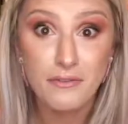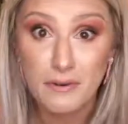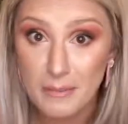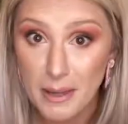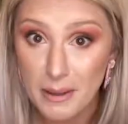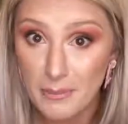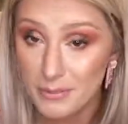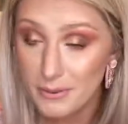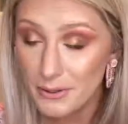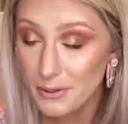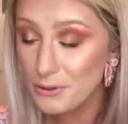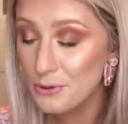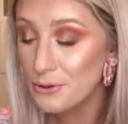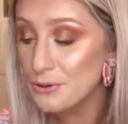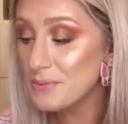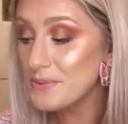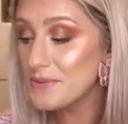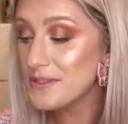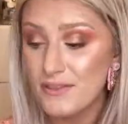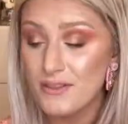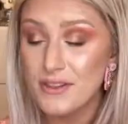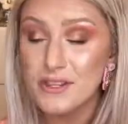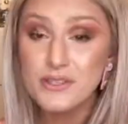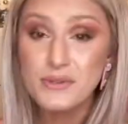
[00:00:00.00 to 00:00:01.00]
my
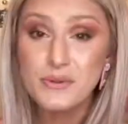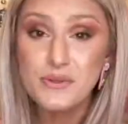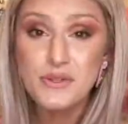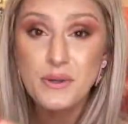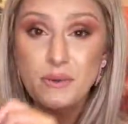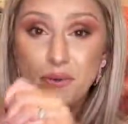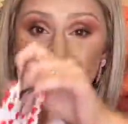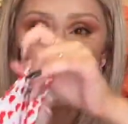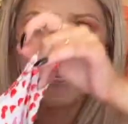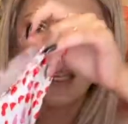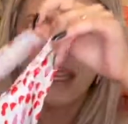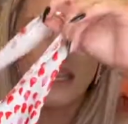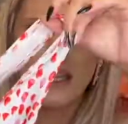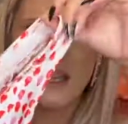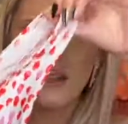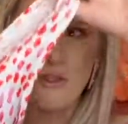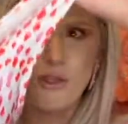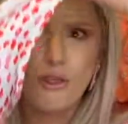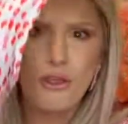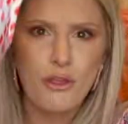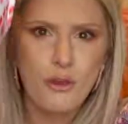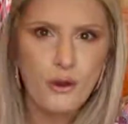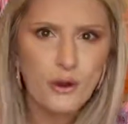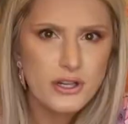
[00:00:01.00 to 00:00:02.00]
boobs. This was only
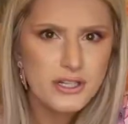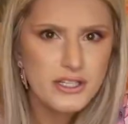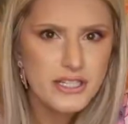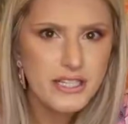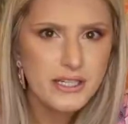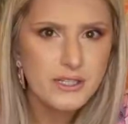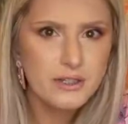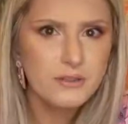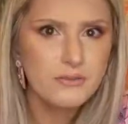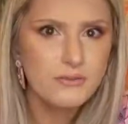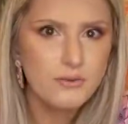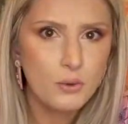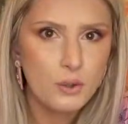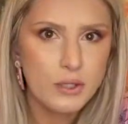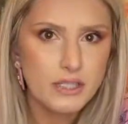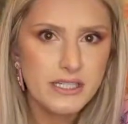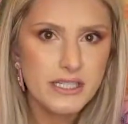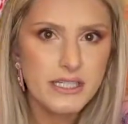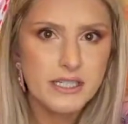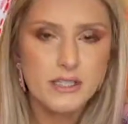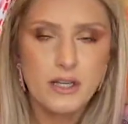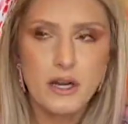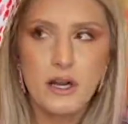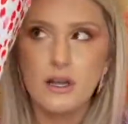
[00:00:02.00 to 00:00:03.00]
$13 or
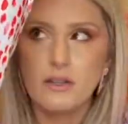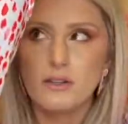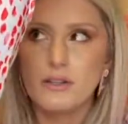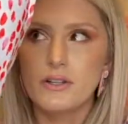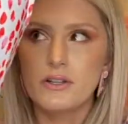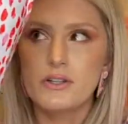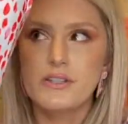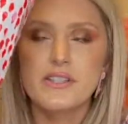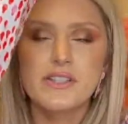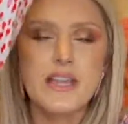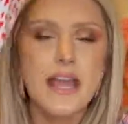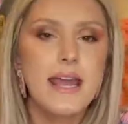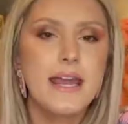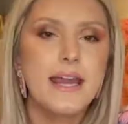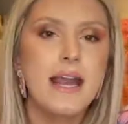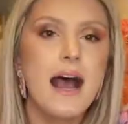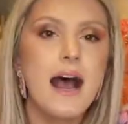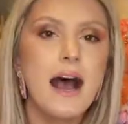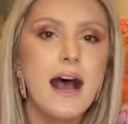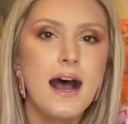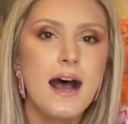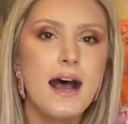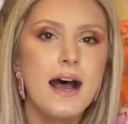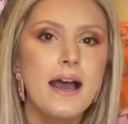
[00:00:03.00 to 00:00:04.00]
$14, and
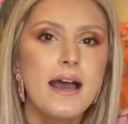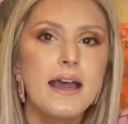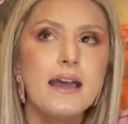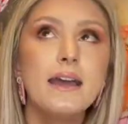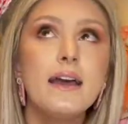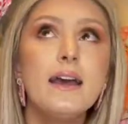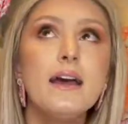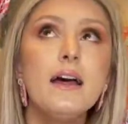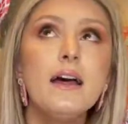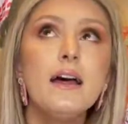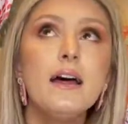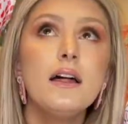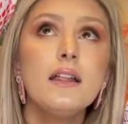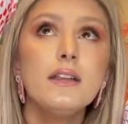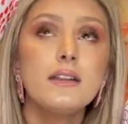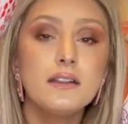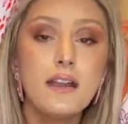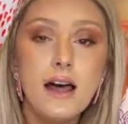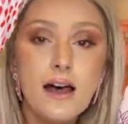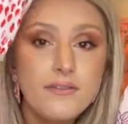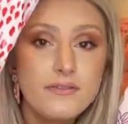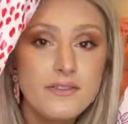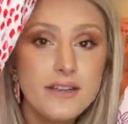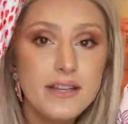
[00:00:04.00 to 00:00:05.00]
I
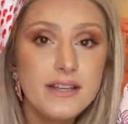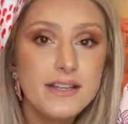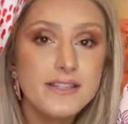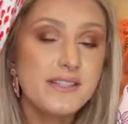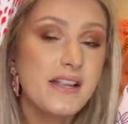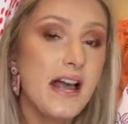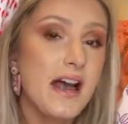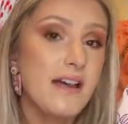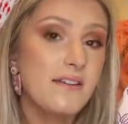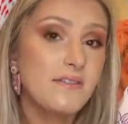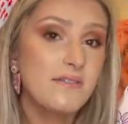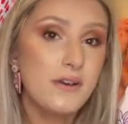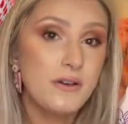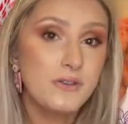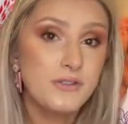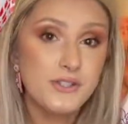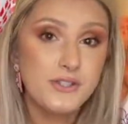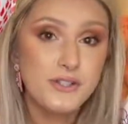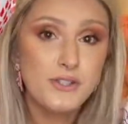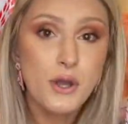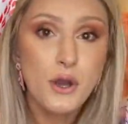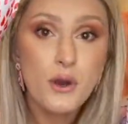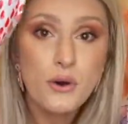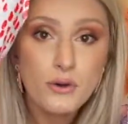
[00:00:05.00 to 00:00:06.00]
love this. I felt
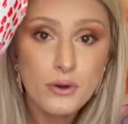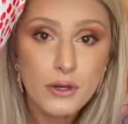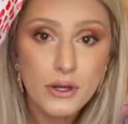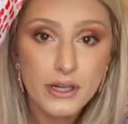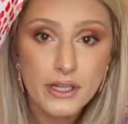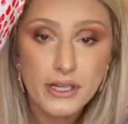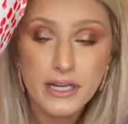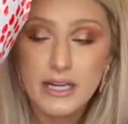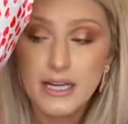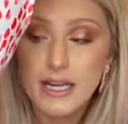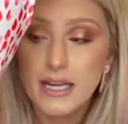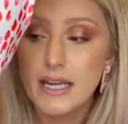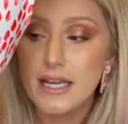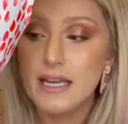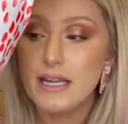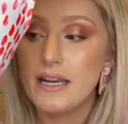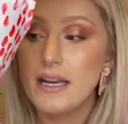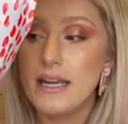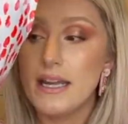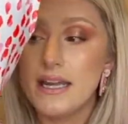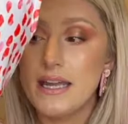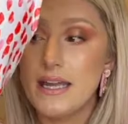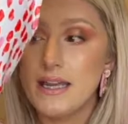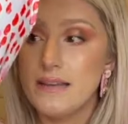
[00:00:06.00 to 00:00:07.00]
so good in it.
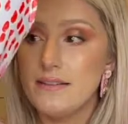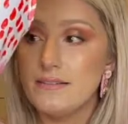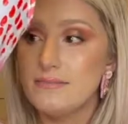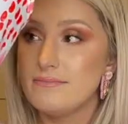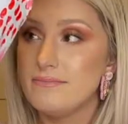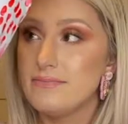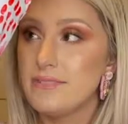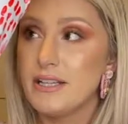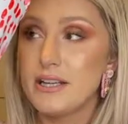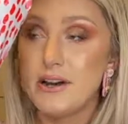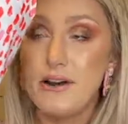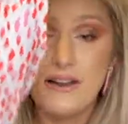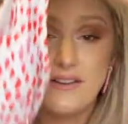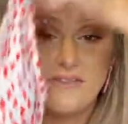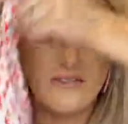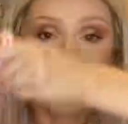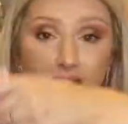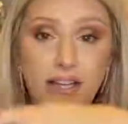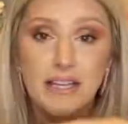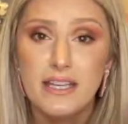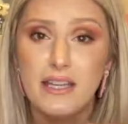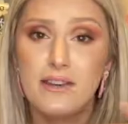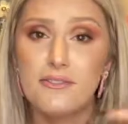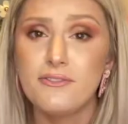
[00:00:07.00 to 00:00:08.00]
You know, I felt
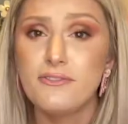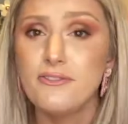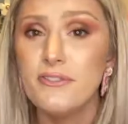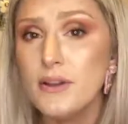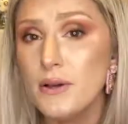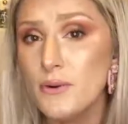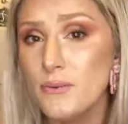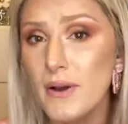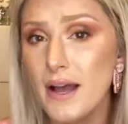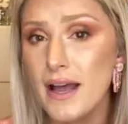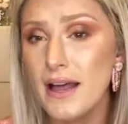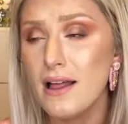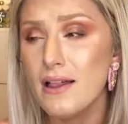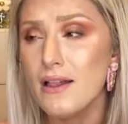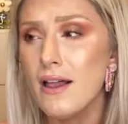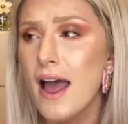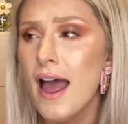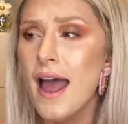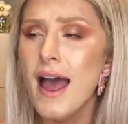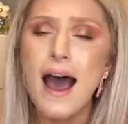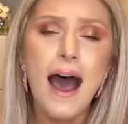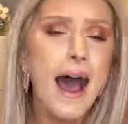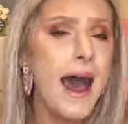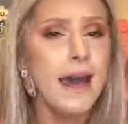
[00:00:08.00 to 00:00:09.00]
like it fit well.
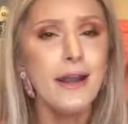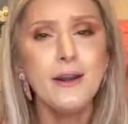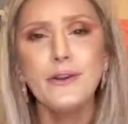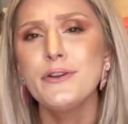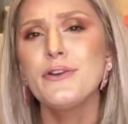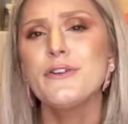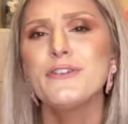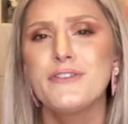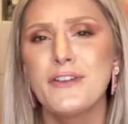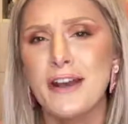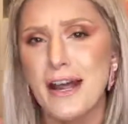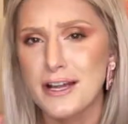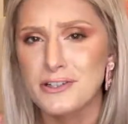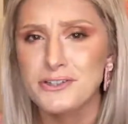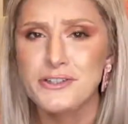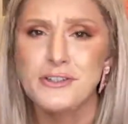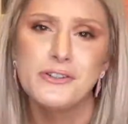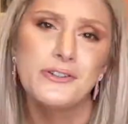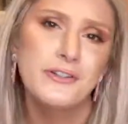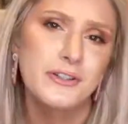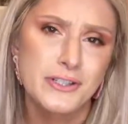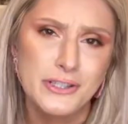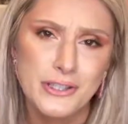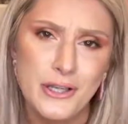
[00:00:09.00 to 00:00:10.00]
I don't know if it actually
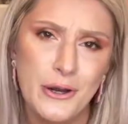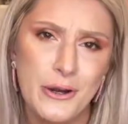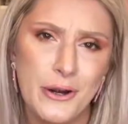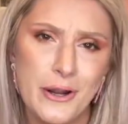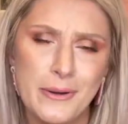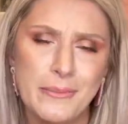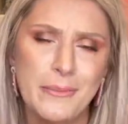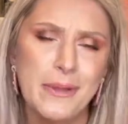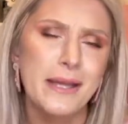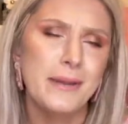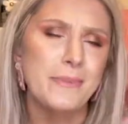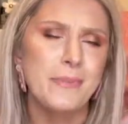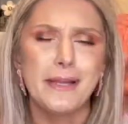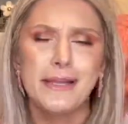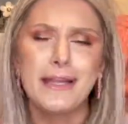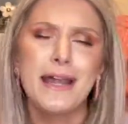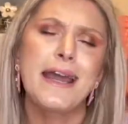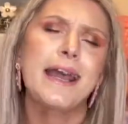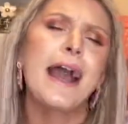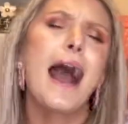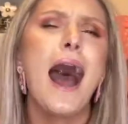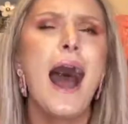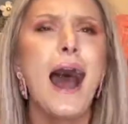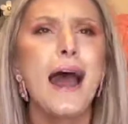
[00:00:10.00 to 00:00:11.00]
looks good on me, but
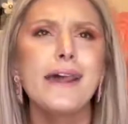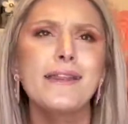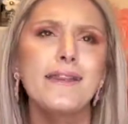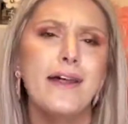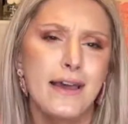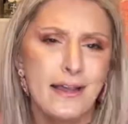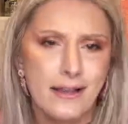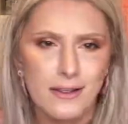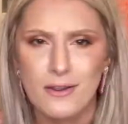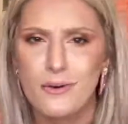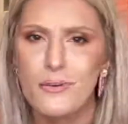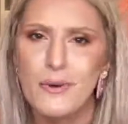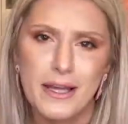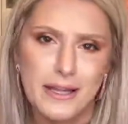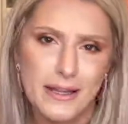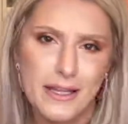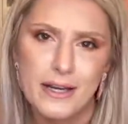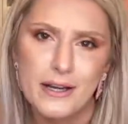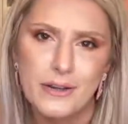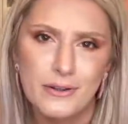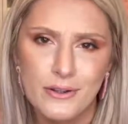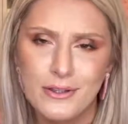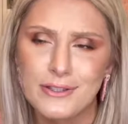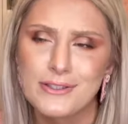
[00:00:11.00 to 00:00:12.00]
like I like the way that
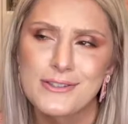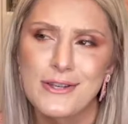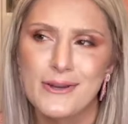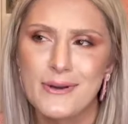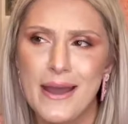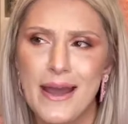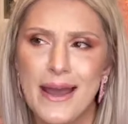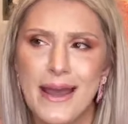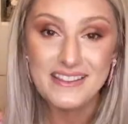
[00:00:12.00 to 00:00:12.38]
it looks, okay?